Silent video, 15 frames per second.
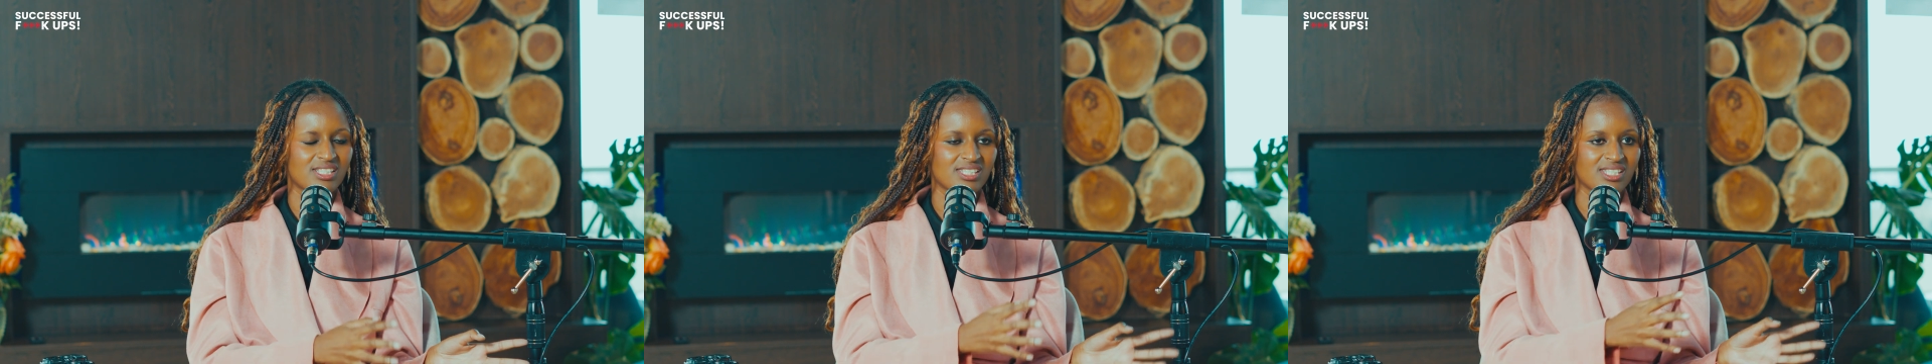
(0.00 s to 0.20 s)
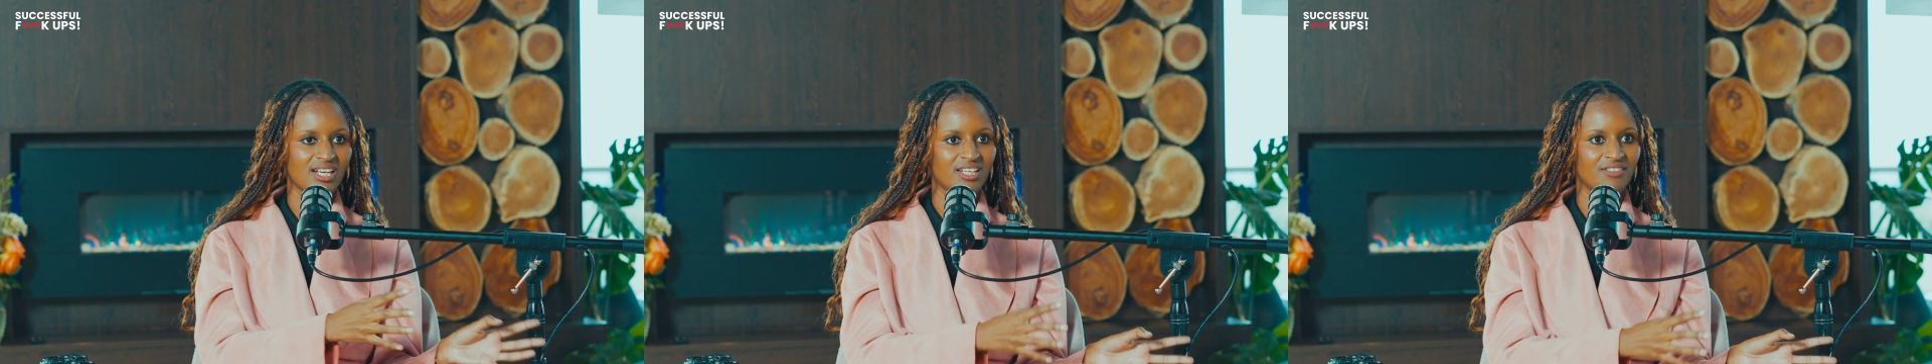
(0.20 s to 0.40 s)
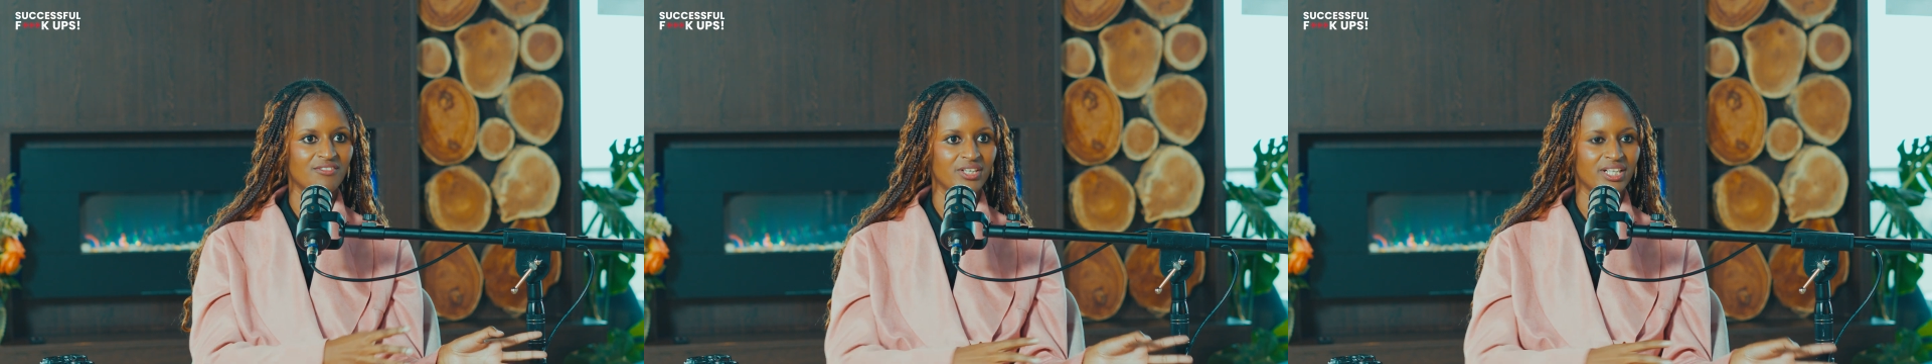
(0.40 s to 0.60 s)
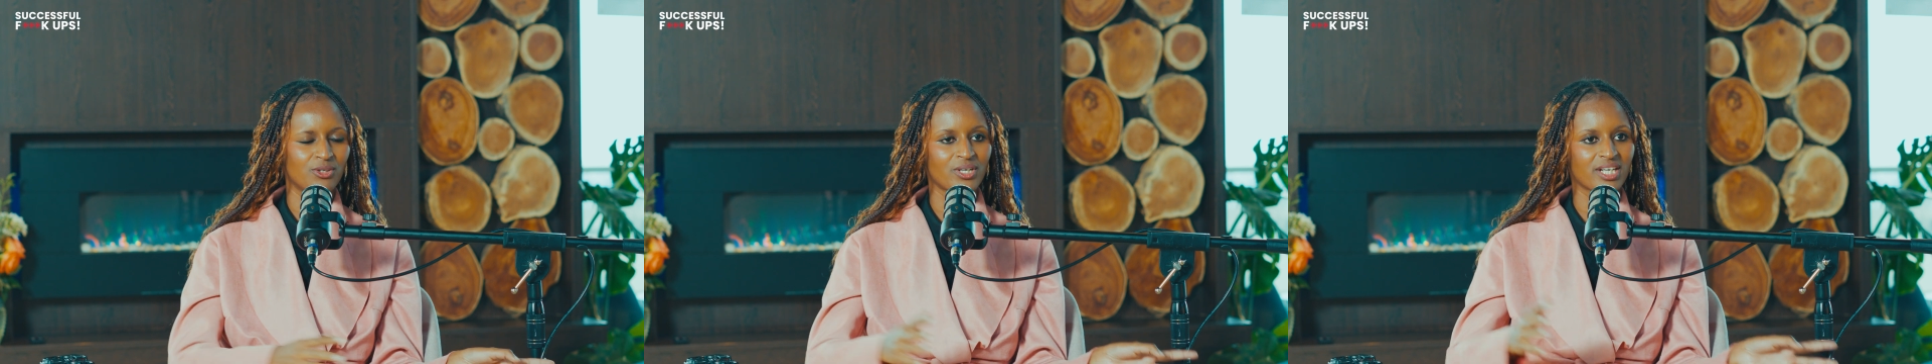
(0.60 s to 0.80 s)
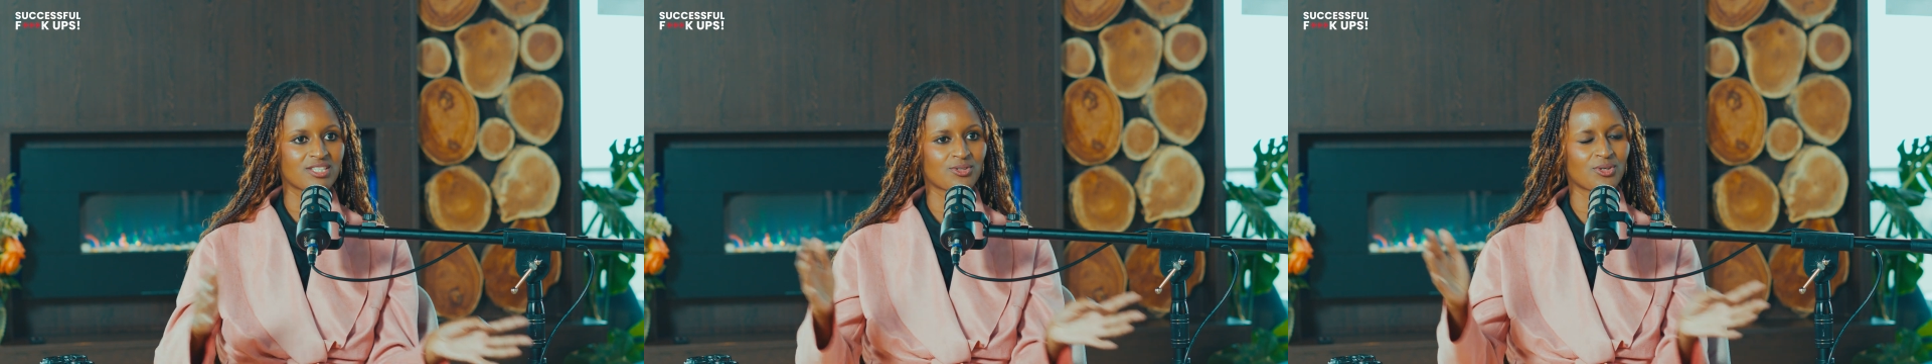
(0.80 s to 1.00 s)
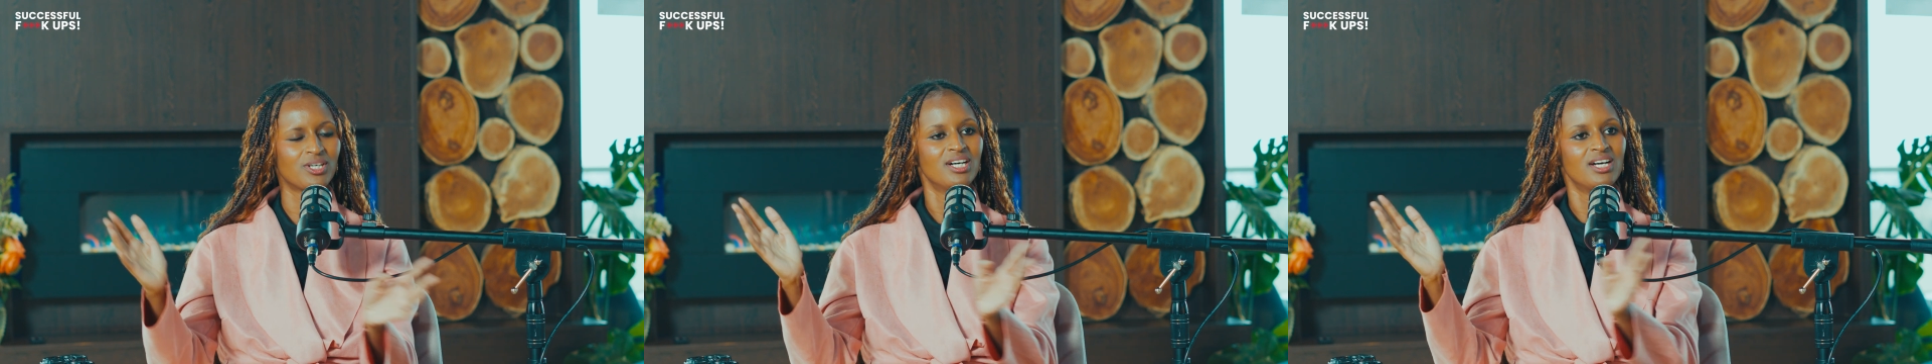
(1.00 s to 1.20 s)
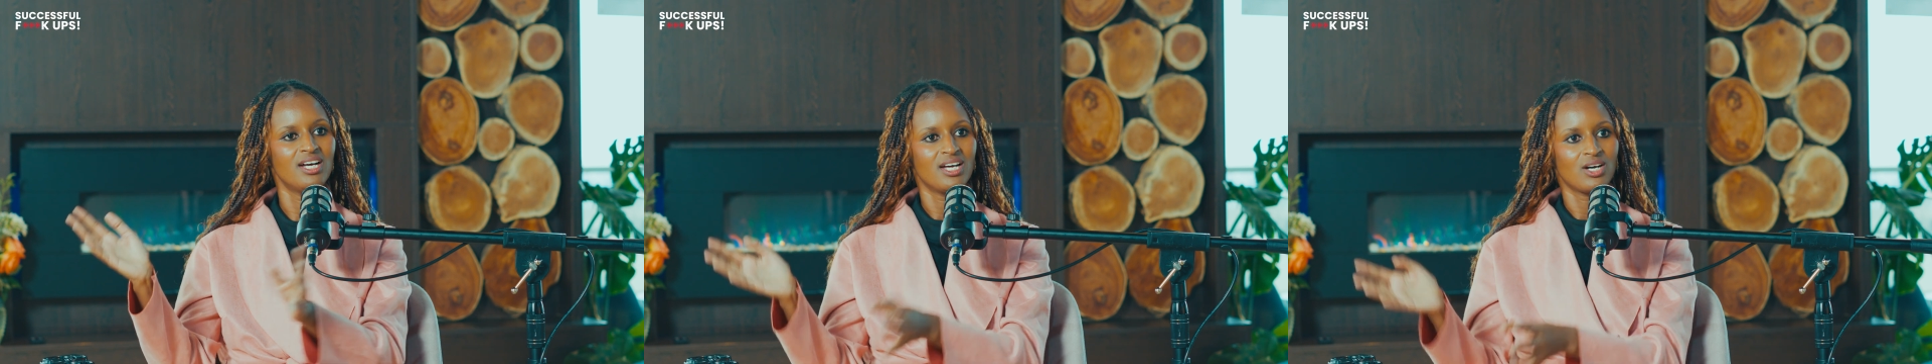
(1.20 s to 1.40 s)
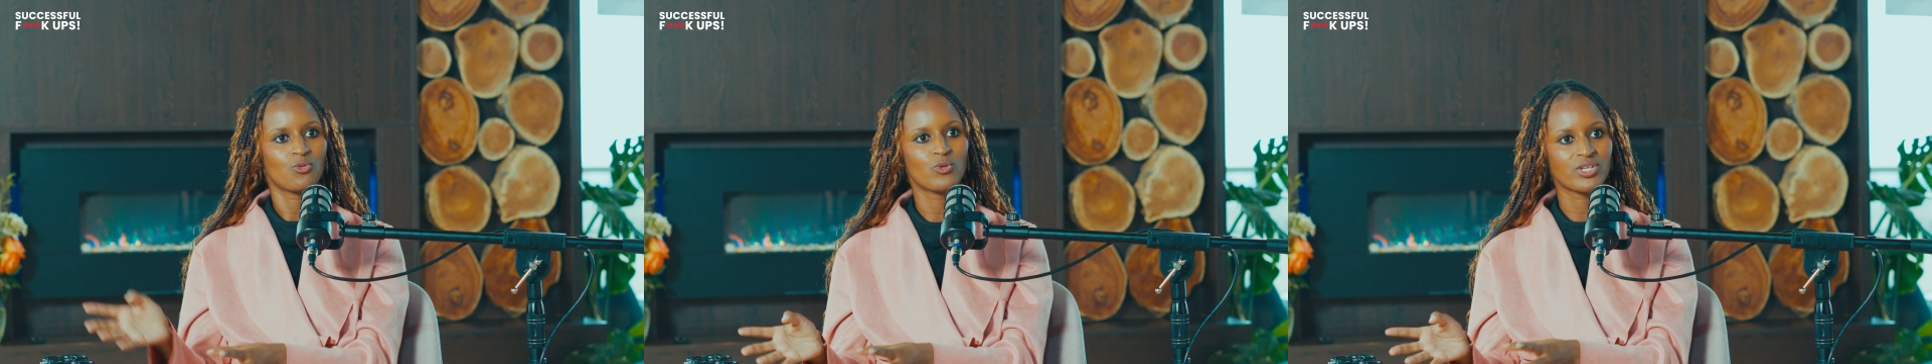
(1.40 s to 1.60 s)
delivery. Okay, so
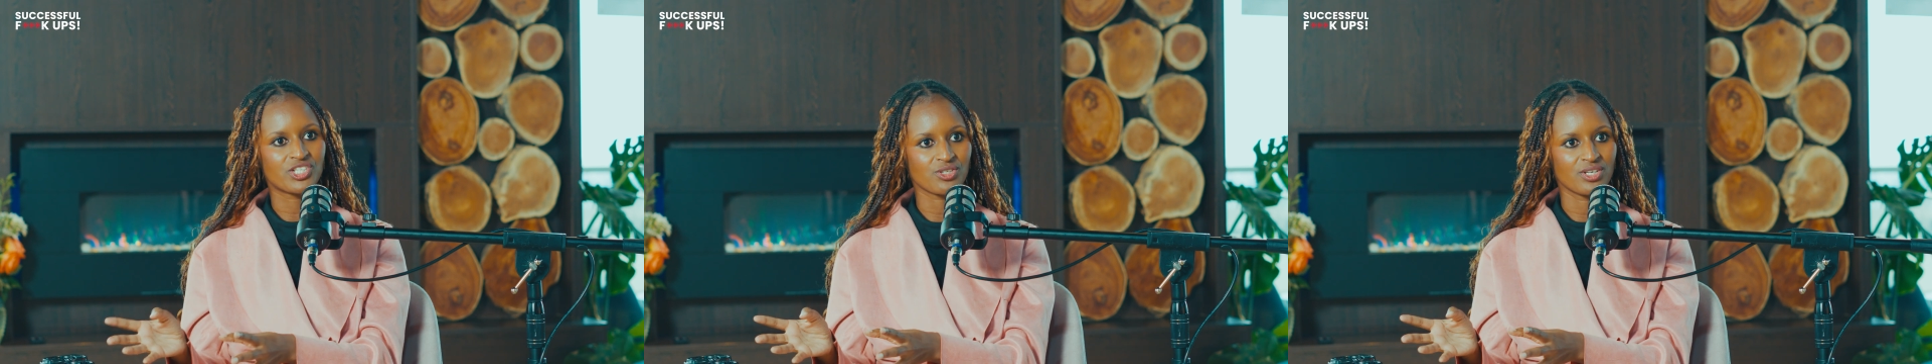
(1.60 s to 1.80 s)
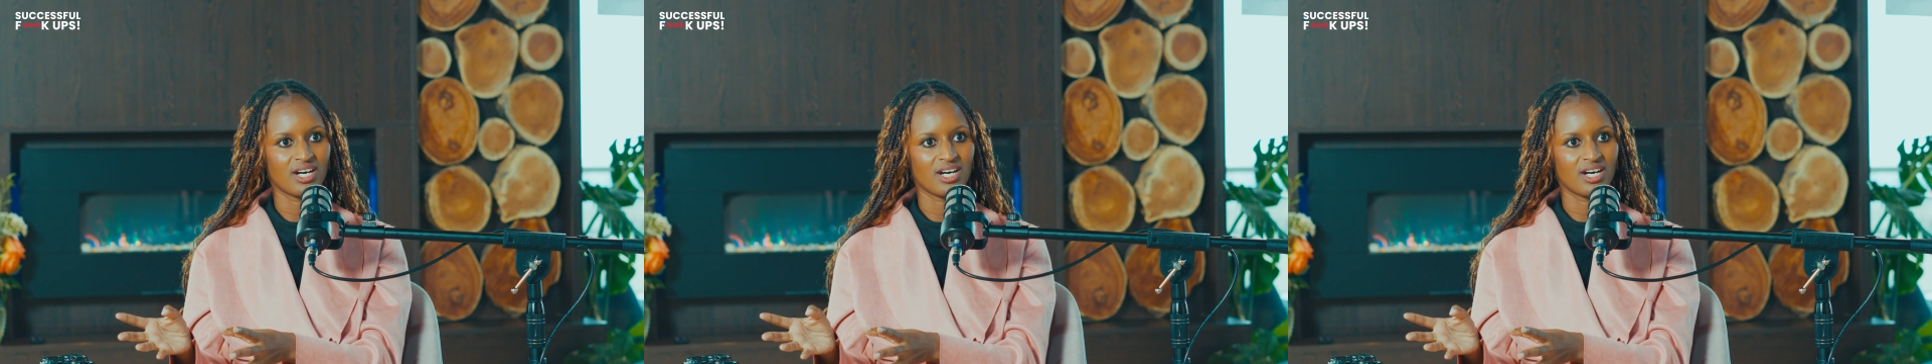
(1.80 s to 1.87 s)
which.